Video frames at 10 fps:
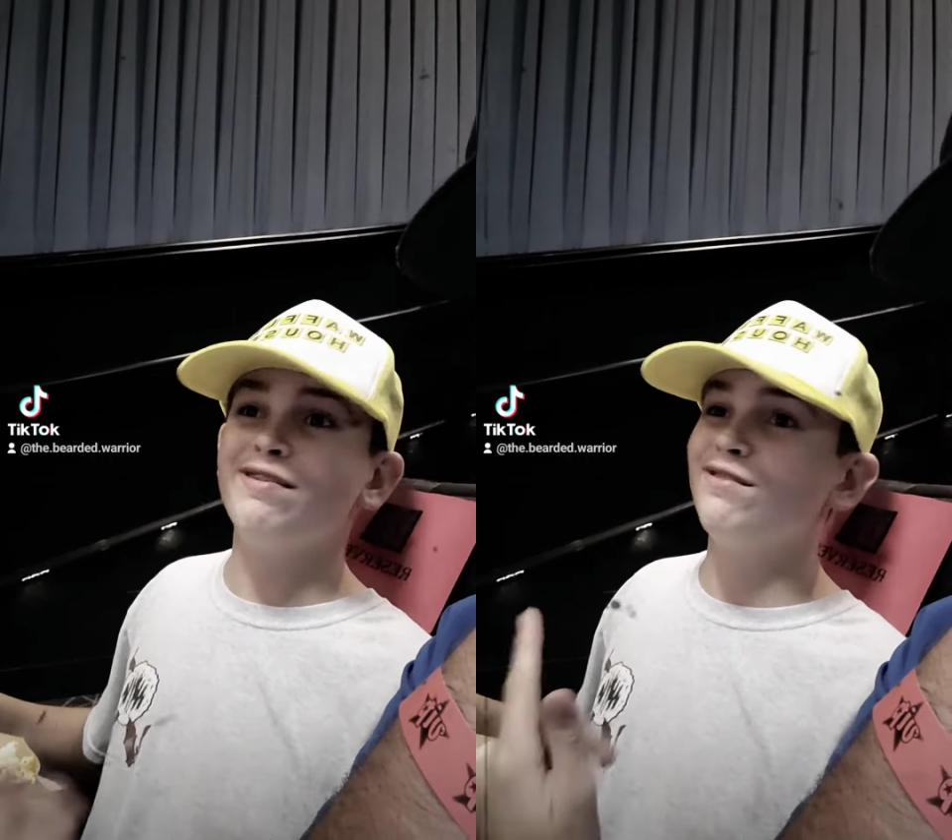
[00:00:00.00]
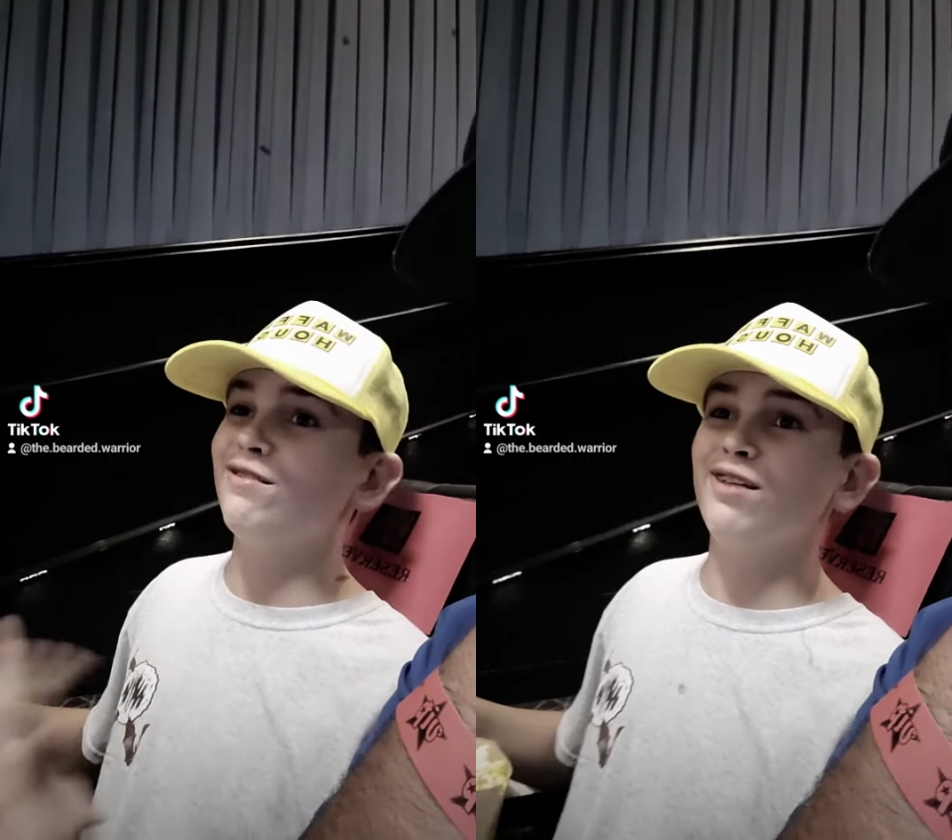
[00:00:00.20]

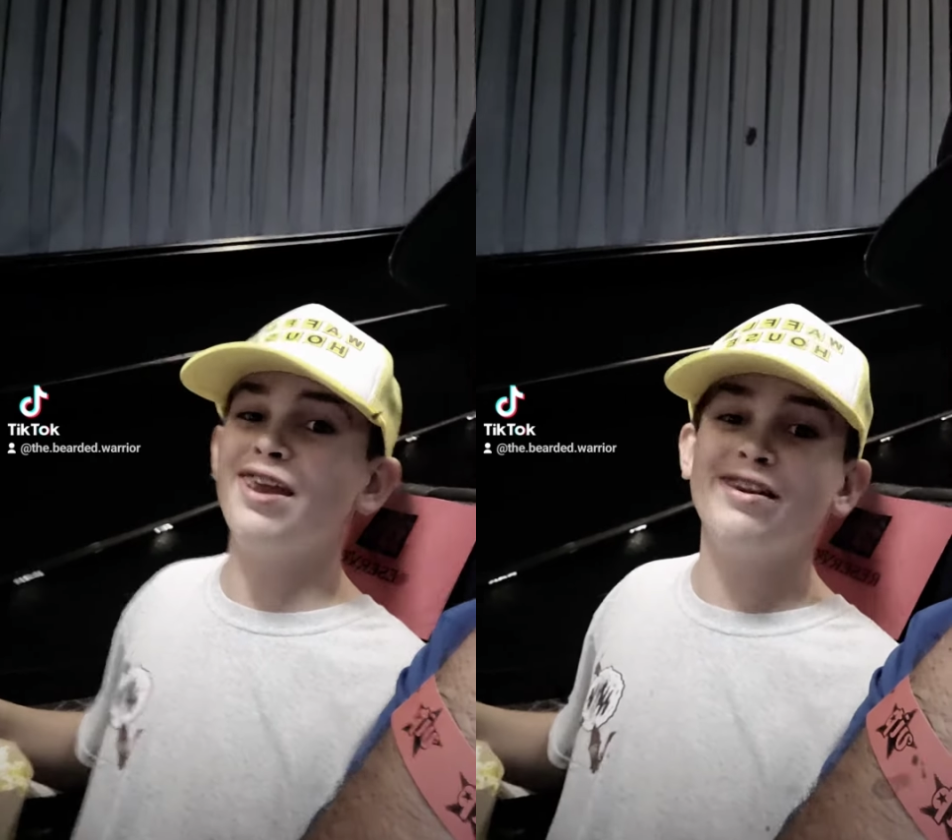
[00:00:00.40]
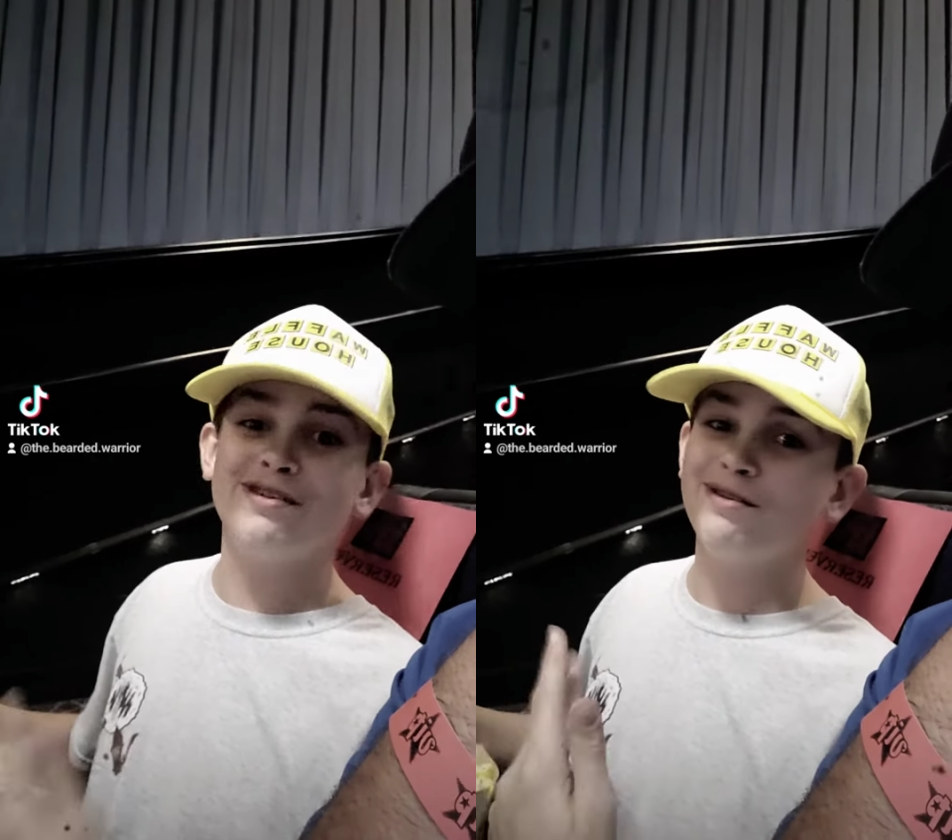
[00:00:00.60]

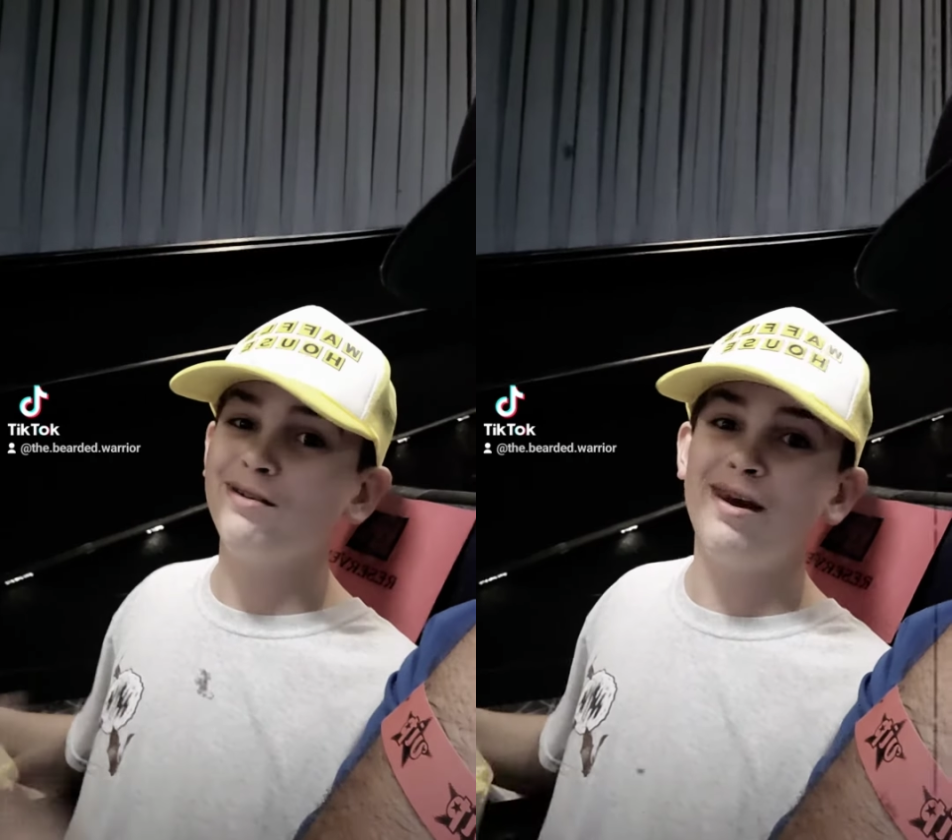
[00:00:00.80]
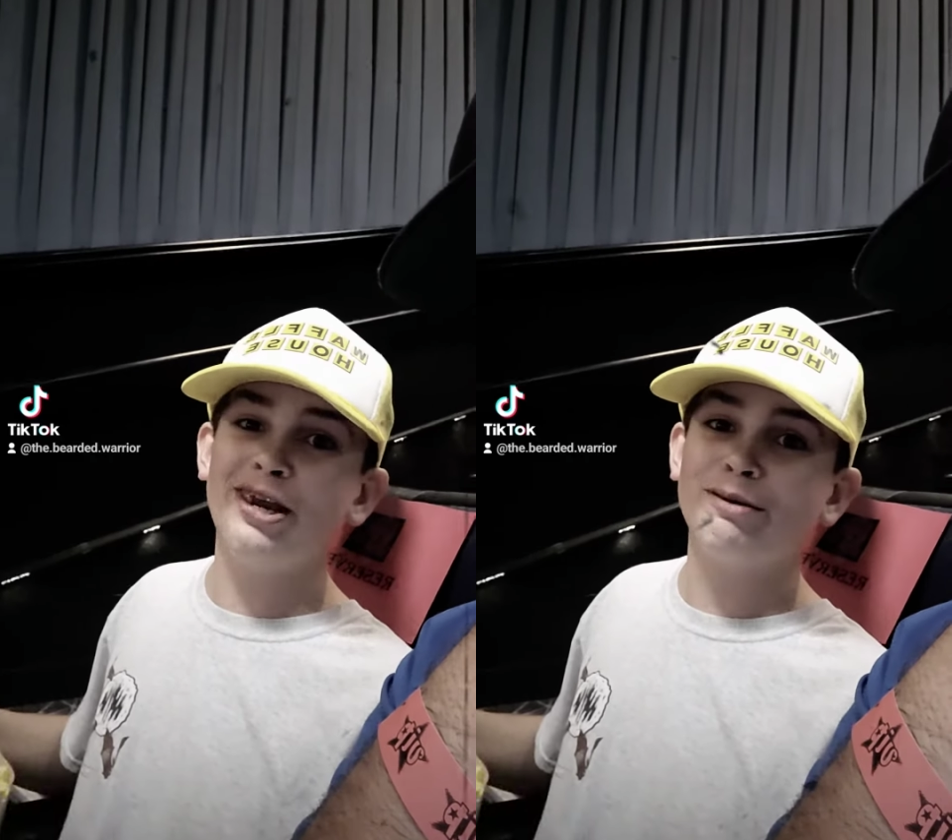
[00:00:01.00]
delayed, and
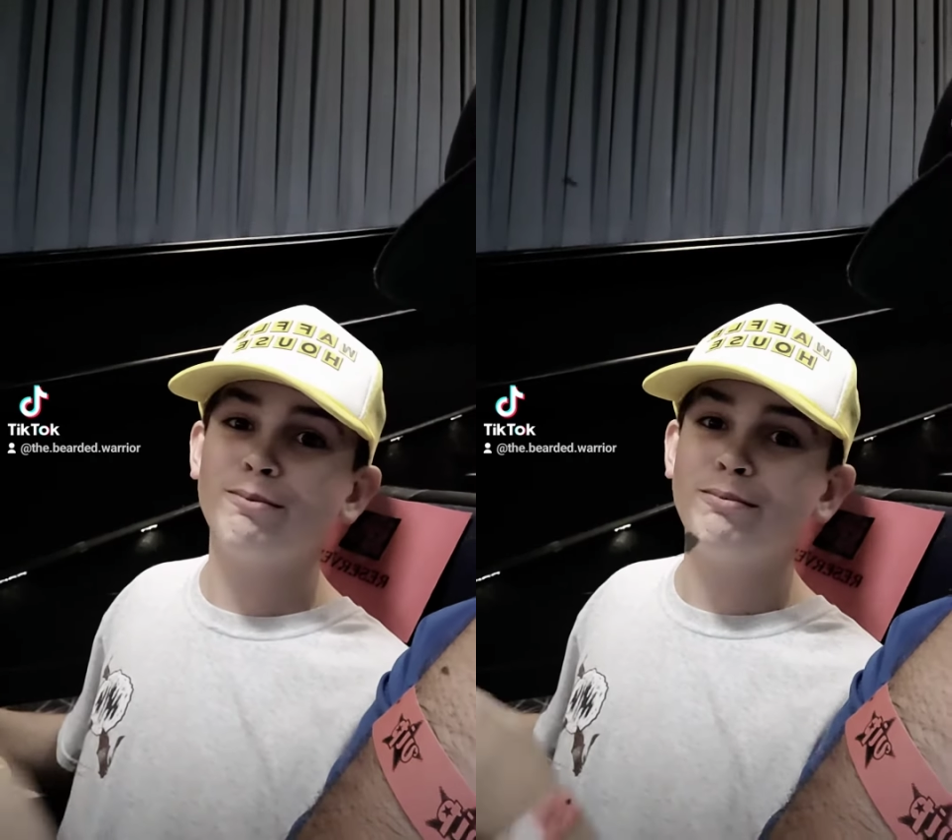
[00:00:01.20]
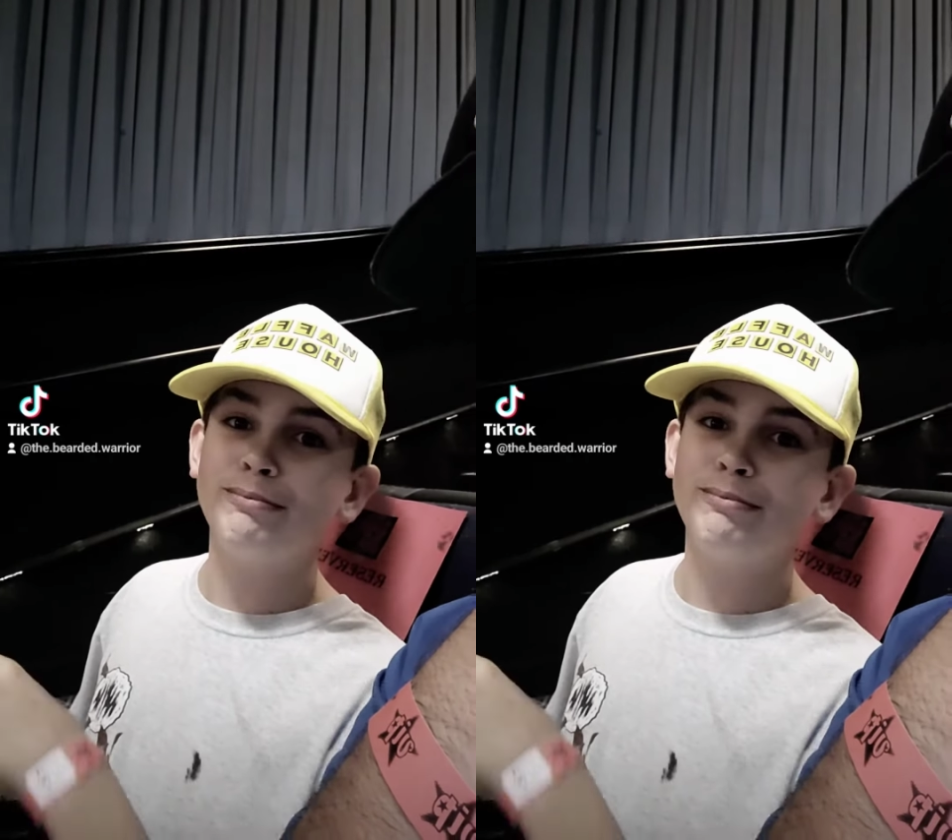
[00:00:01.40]
delayed.